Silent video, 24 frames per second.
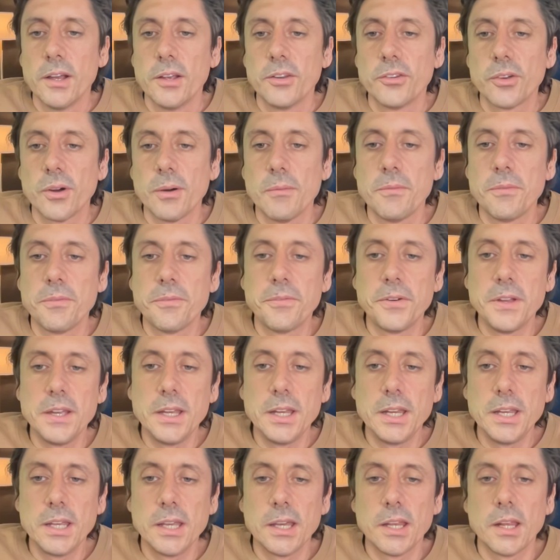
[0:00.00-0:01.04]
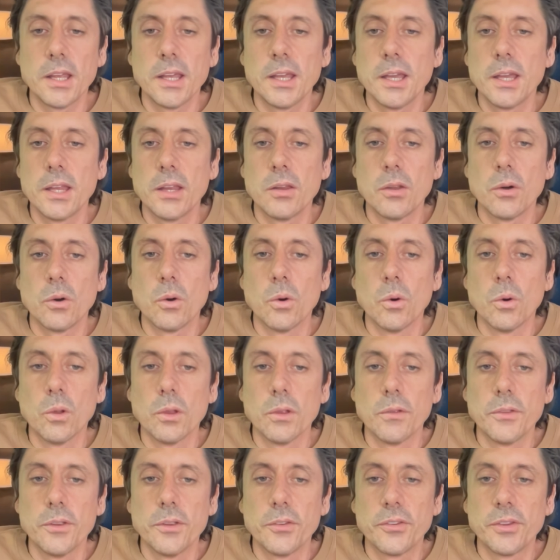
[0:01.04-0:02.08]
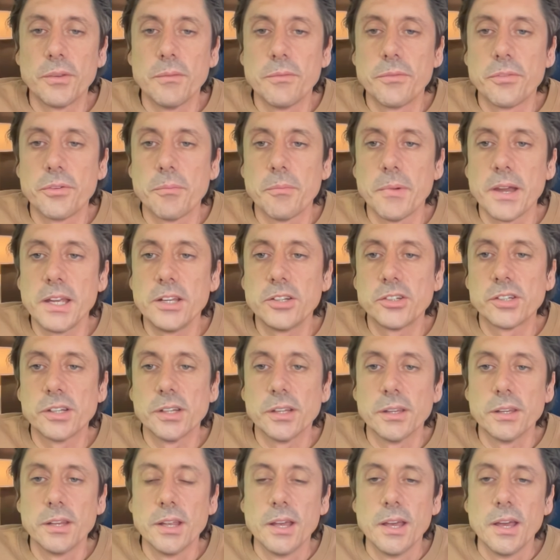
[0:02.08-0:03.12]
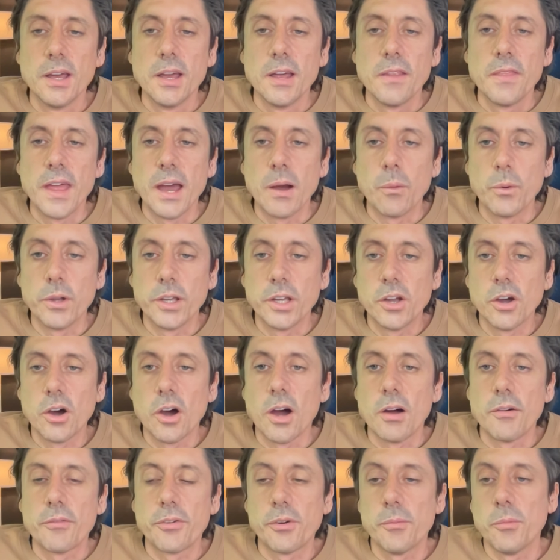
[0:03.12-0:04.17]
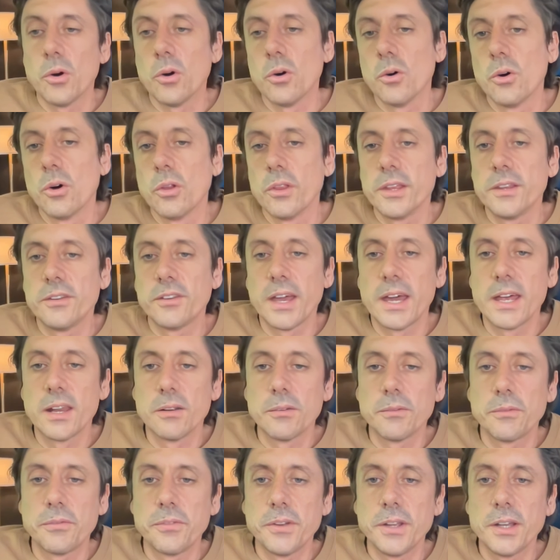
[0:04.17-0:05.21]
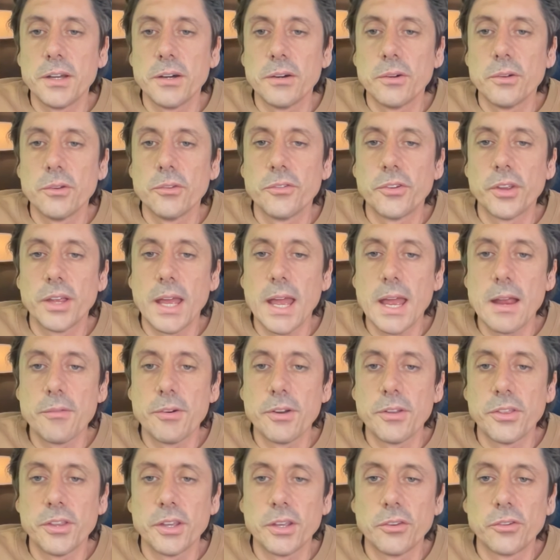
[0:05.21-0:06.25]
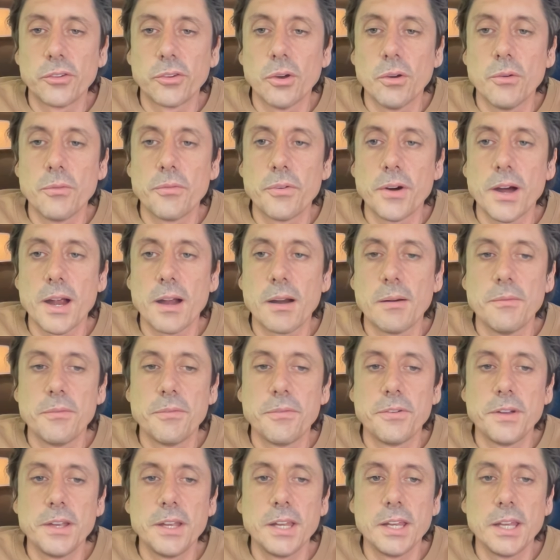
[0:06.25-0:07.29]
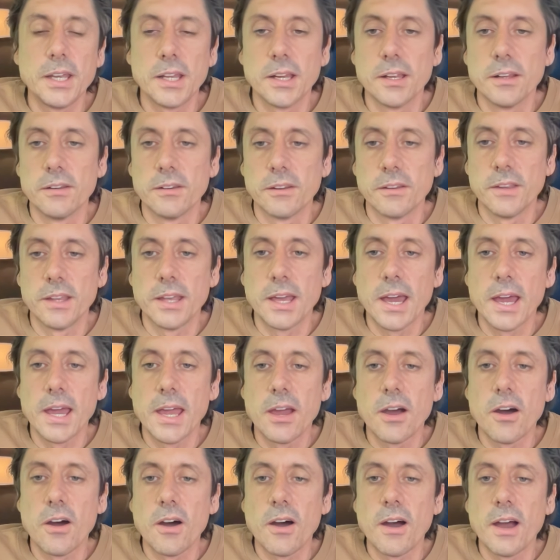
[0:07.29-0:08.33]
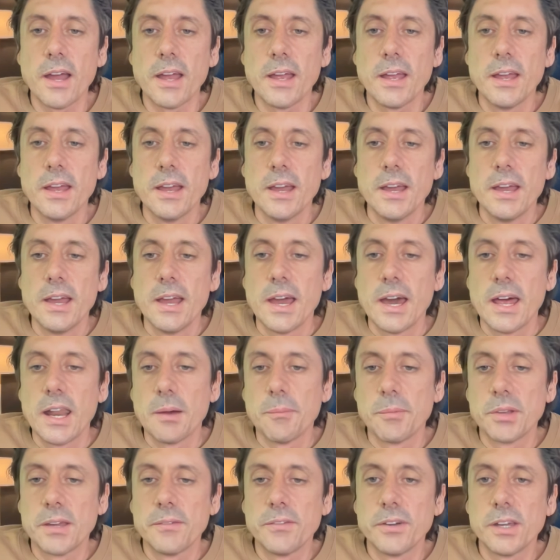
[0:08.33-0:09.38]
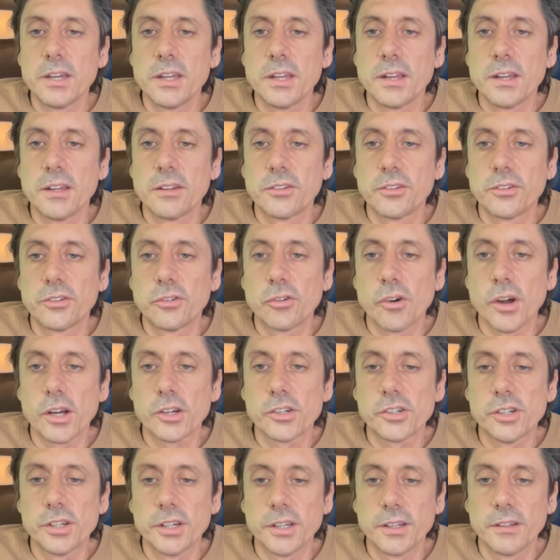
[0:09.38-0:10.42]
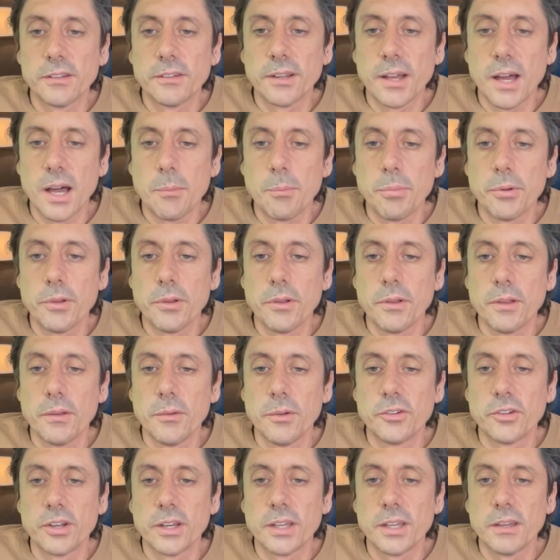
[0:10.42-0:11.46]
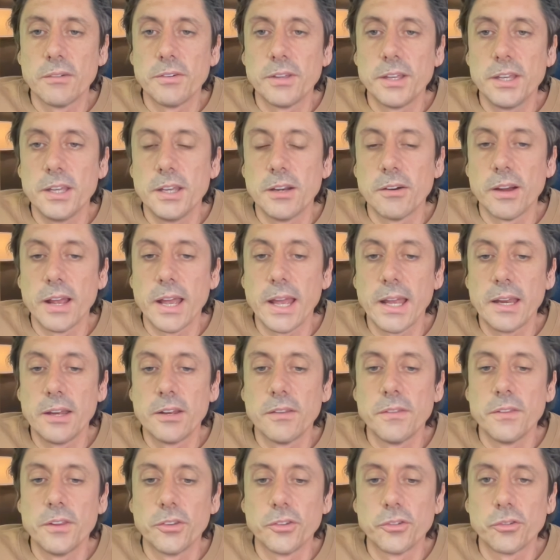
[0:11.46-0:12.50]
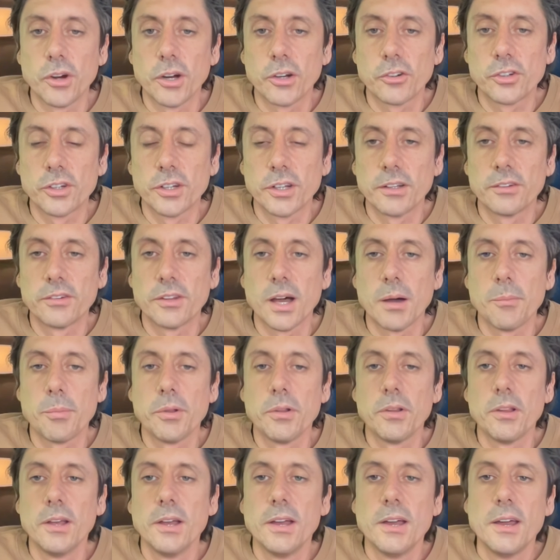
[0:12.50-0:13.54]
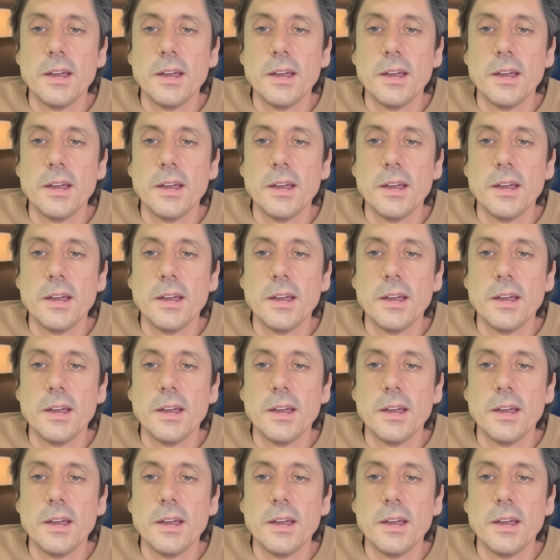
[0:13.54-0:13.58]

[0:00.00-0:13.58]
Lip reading: So I'm feeding it in all of this information that we got from all these edit fields, everything so far, I'm feeding it into the AI. And I'm giving it a structured example, which I give here and in the structured example.